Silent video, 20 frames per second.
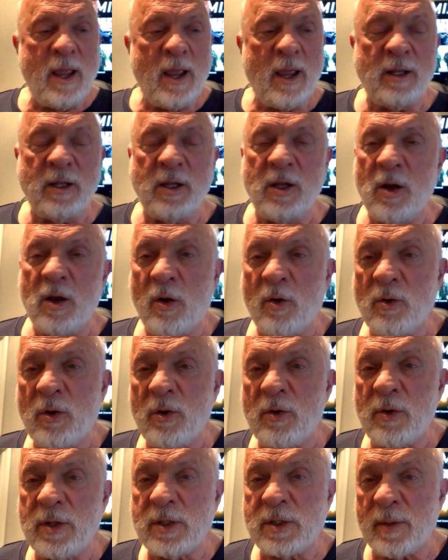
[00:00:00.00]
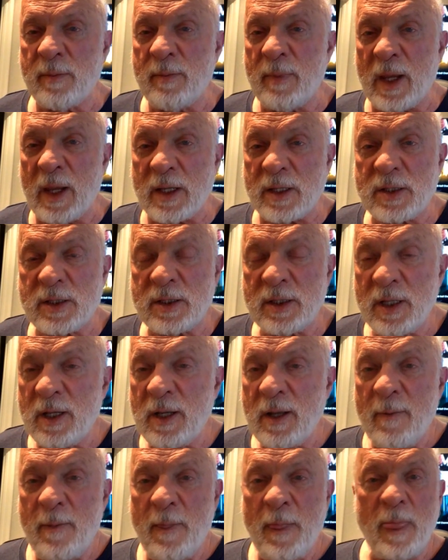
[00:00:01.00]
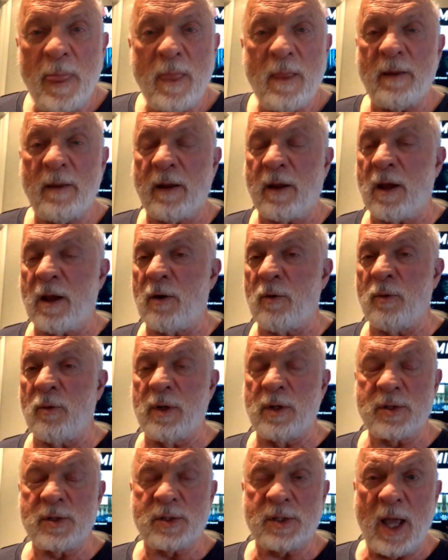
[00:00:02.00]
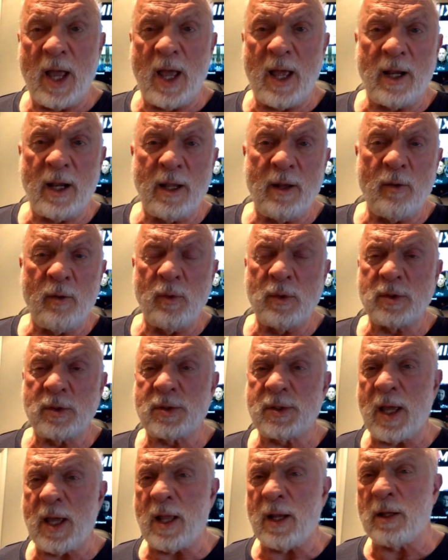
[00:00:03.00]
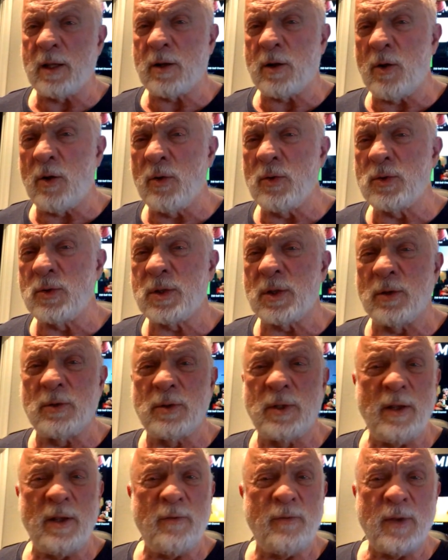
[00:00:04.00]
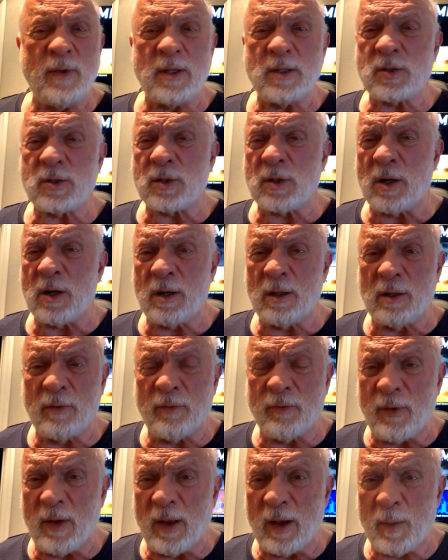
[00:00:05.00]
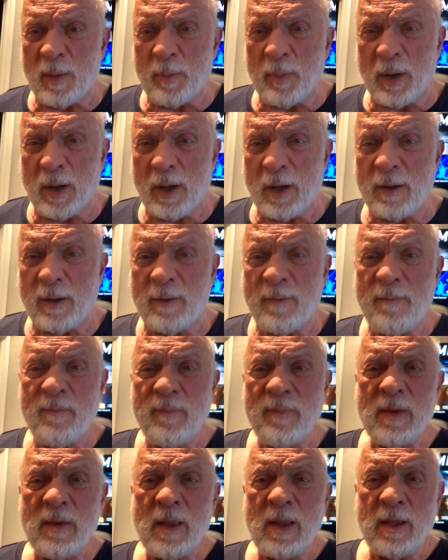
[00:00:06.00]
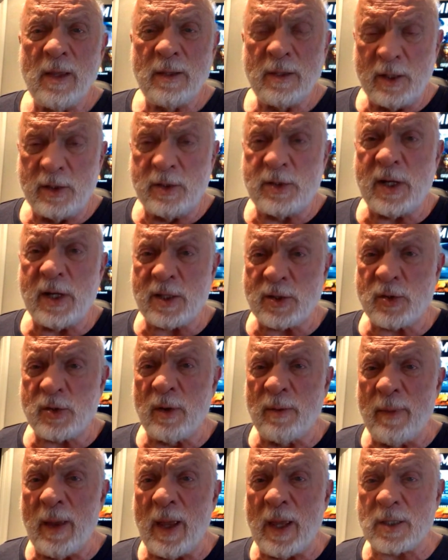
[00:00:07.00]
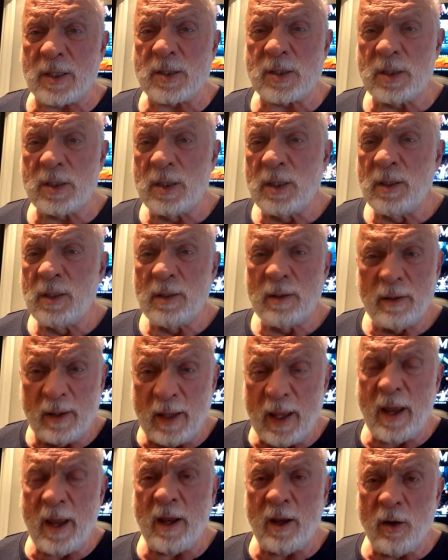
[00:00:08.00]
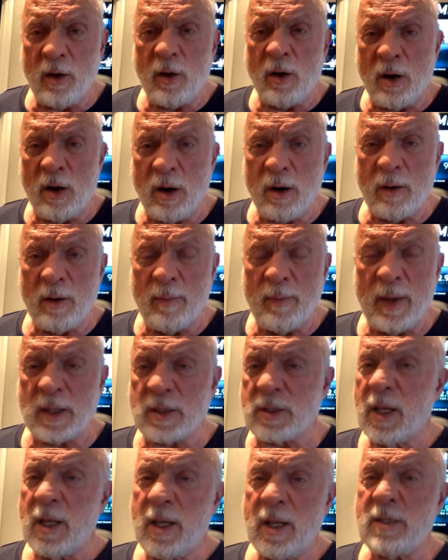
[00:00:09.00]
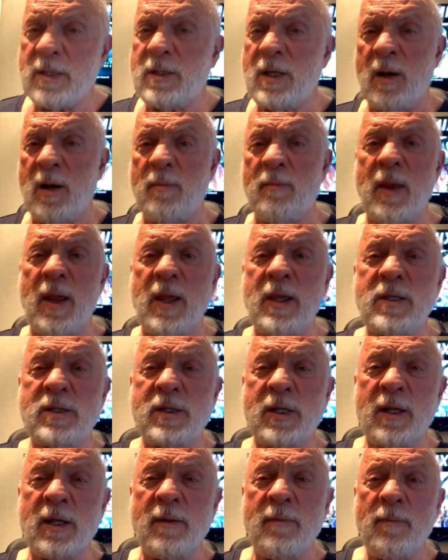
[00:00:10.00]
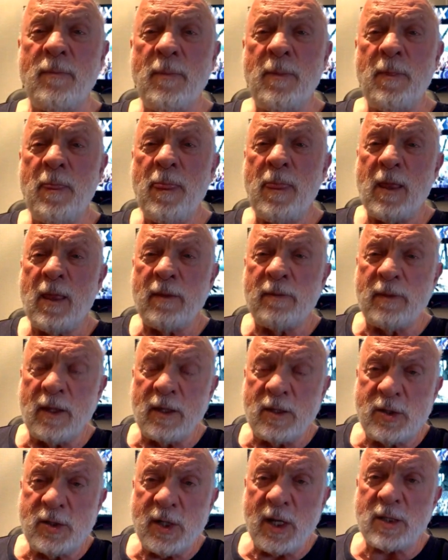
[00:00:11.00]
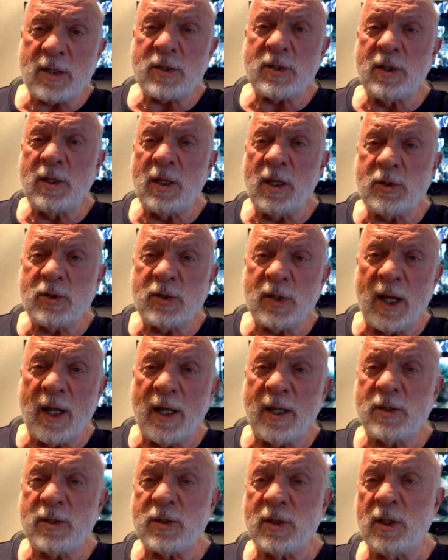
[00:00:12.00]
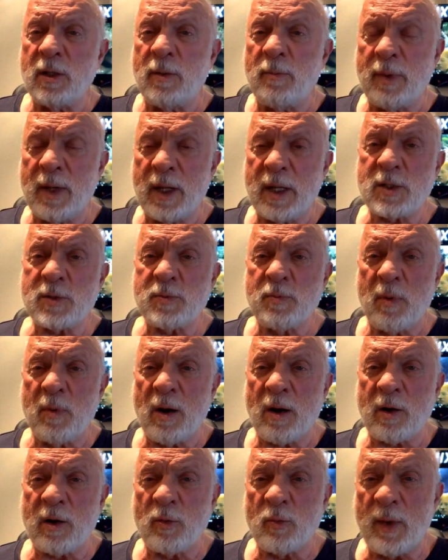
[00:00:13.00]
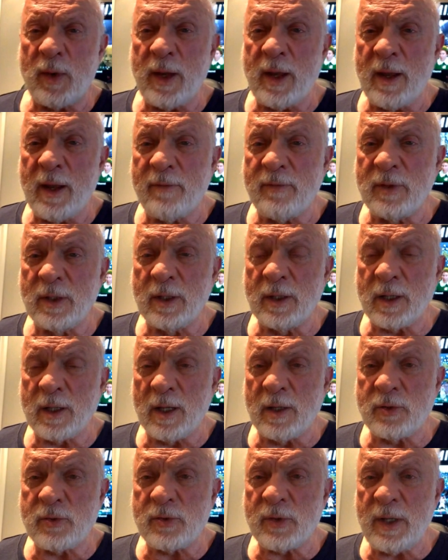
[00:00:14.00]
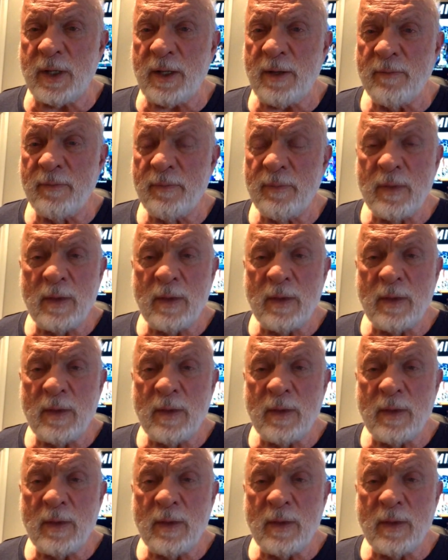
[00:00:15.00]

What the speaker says: And the owner is a mess. They got rid of Salah. When Salah goes, their defense started to fall apart. The Jets are a mess. They are a mess. Isn't it amazing? The Jets and the Giants in the biggest market we have in the country,